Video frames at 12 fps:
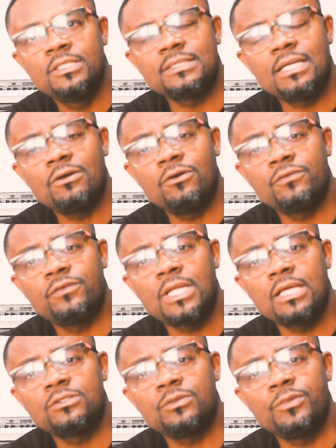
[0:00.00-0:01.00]
Thank God for
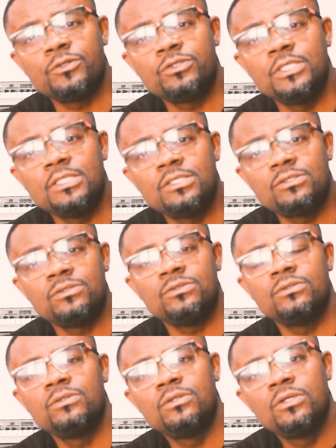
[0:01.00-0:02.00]
that opportunity
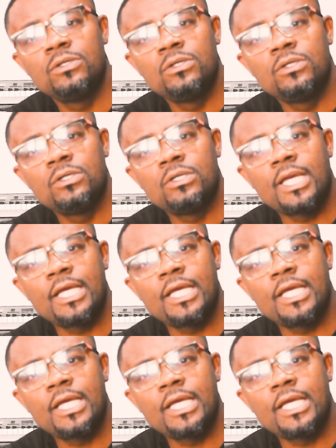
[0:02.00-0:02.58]
to